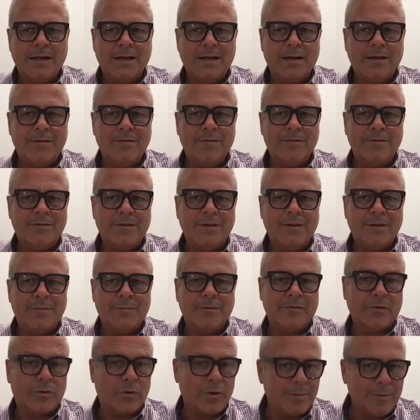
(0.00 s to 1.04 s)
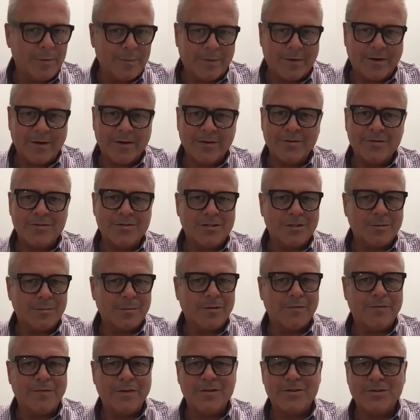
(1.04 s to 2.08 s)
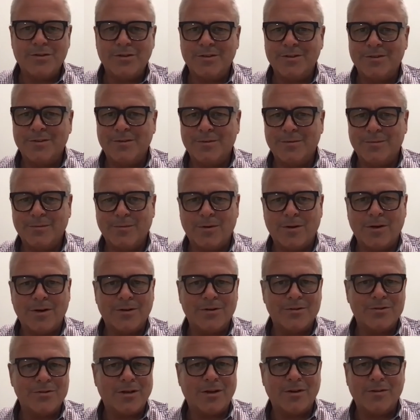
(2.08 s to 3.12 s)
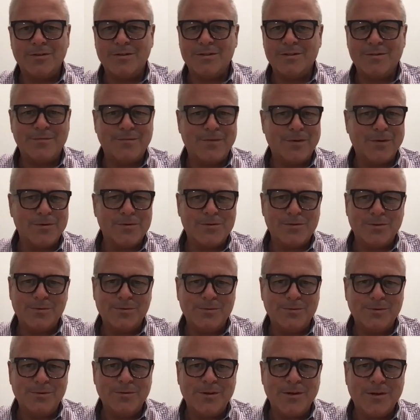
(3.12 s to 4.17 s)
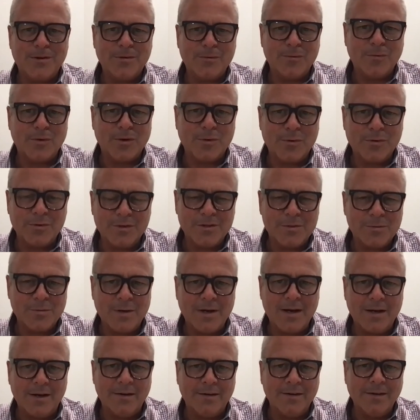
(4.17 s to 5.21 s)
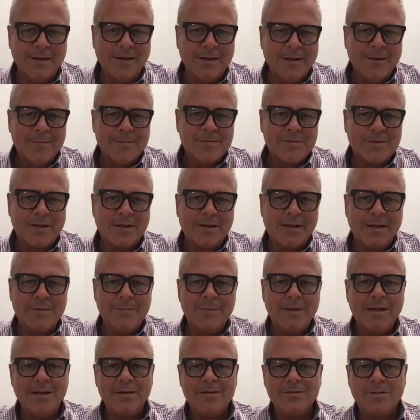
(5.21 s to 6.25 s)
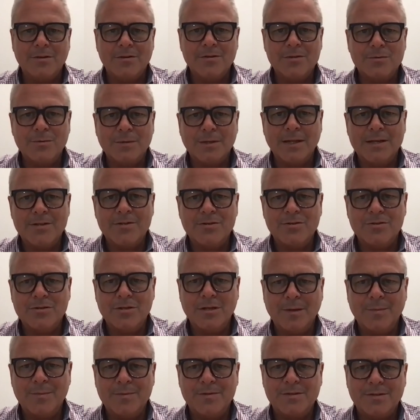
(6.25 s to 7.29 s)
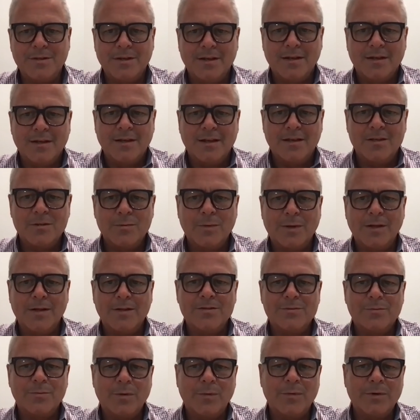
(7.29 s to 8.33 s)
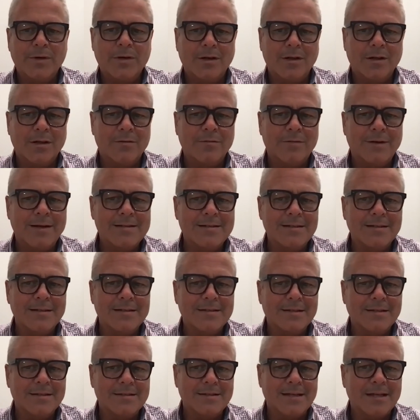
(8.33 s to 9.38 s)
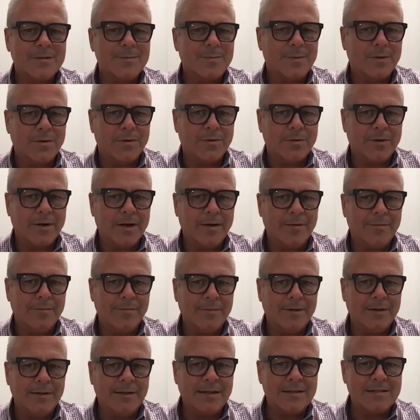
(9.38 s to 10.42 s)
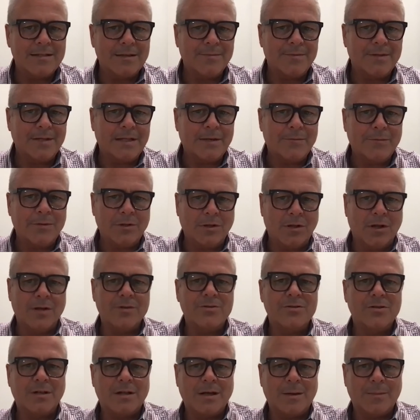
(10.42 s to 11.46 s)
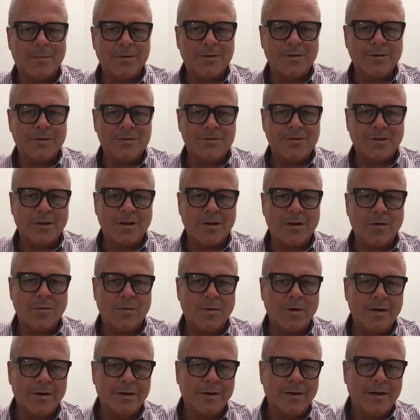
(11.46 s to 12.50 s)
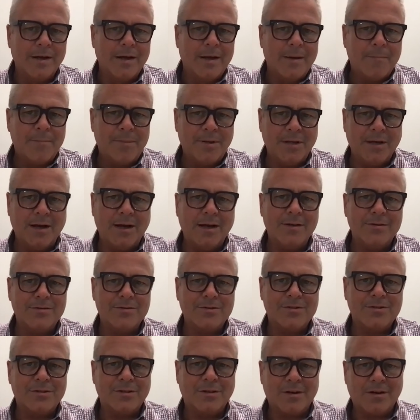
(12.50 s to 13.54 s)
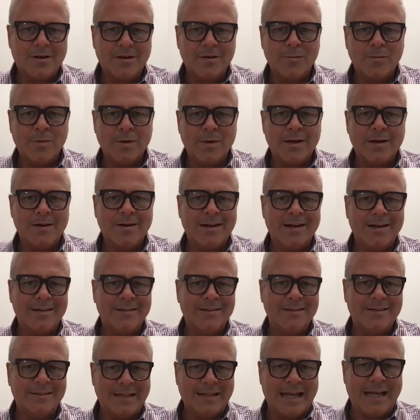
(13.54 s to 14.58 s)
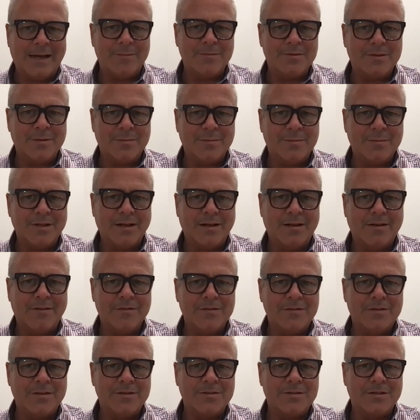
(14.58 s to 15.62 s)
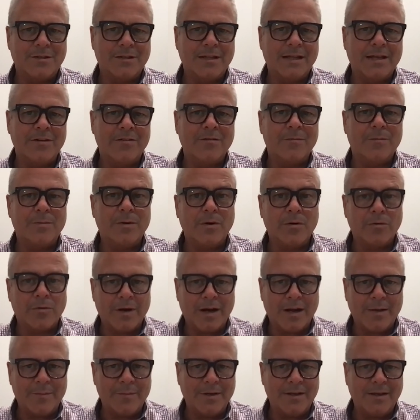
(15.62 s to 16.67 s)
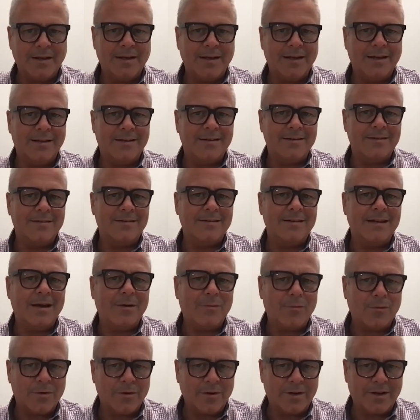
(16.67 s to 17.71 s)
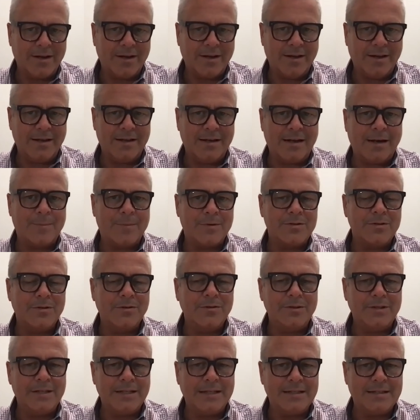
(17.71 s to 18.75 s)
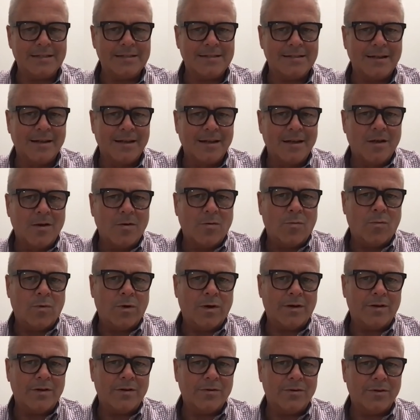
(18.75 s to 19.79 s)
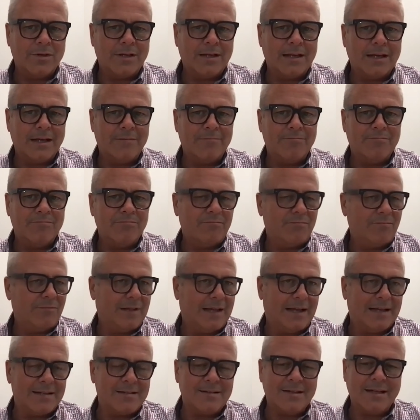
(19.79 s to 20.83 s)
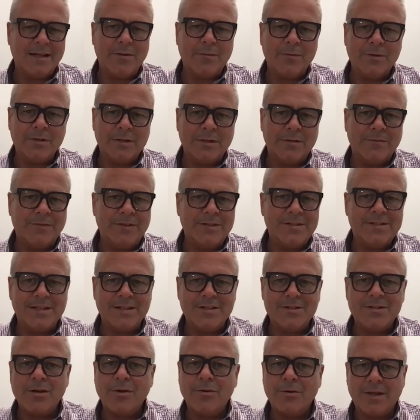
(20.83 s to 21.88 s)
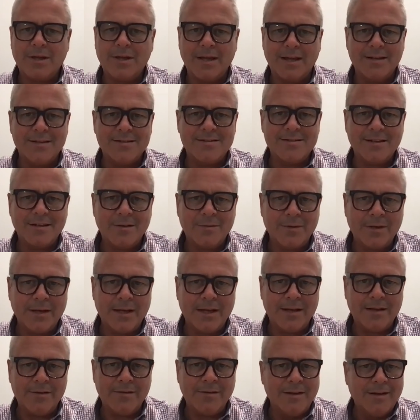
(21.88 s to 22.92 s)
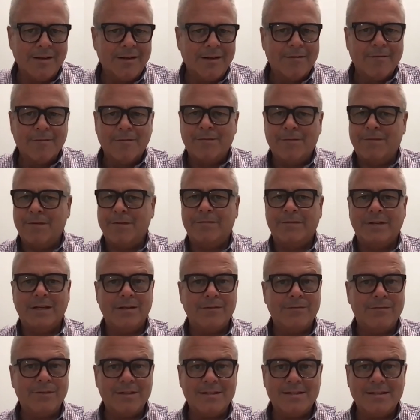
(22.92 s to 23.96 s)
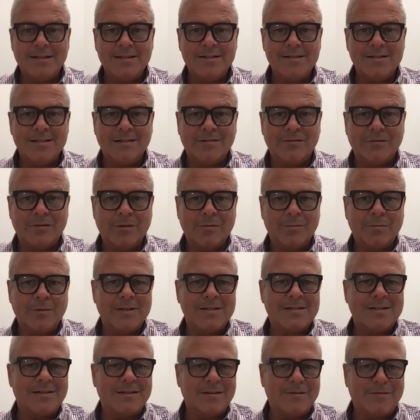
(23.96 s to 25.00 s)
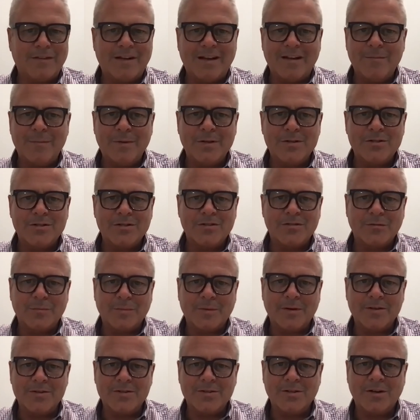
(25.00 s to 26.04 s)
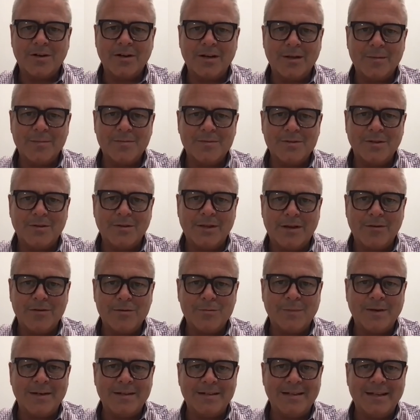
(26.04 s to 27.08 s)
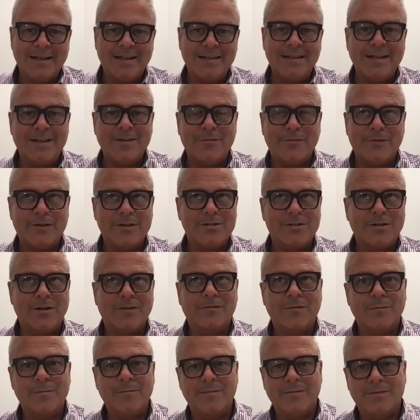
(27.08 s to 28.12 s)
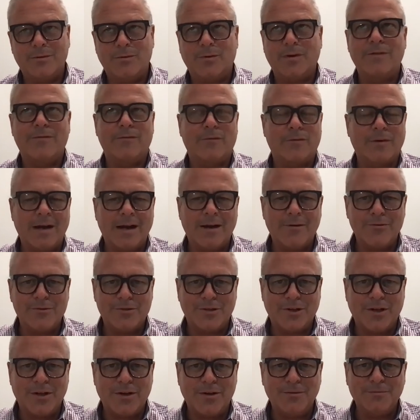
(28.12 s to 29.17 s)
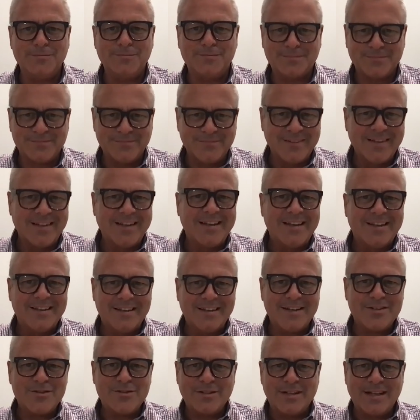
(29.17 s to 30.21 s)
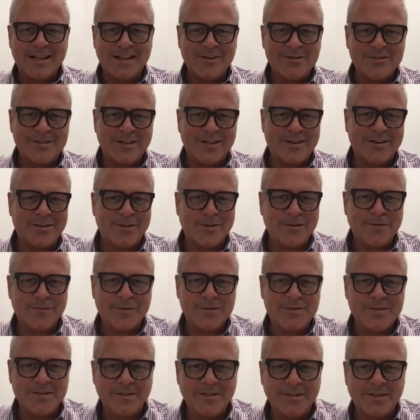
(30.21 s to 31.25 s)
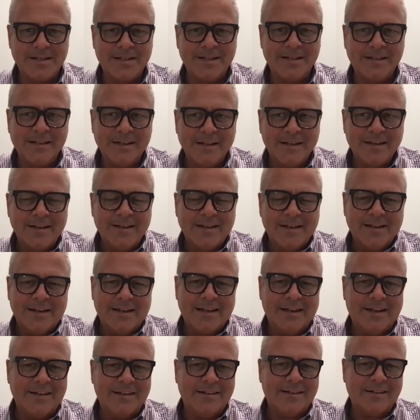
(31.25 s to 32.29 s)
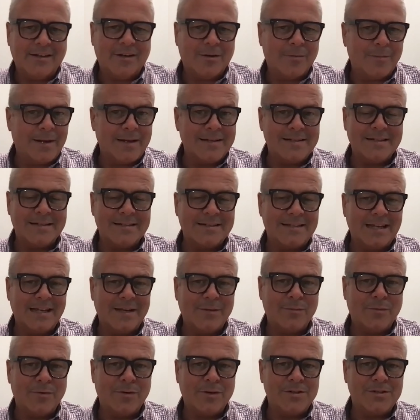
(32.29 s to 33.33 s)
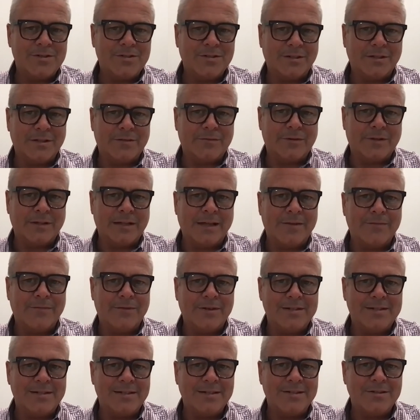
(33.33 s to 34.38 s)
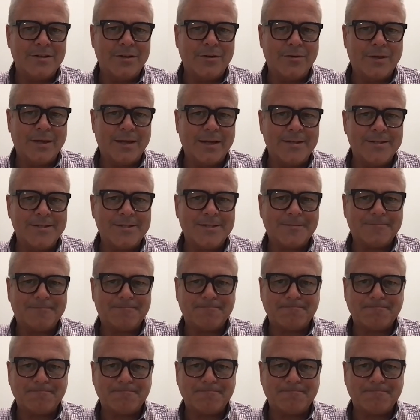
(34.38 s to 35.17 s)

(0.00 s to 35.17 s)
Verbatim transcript: have a number of equipment partners, Thermo Fisher, Waters, all these folks you, you know and work with as well. So I, I manage those relationships as well as what we call a resident success program. And that's something that we launched a couple of years ago where beyond just the hardware and the labs themselves, there's a layer of programming and networking and opportunities where you look at last night, we did a VC showcase and we had 15 VCs in the room listening to five pitches from our startup. So that was my day. Yet, yeah, if I start from 24 hours ago, yesterday I was at another facility and our amazing team was delivering that VC showcase.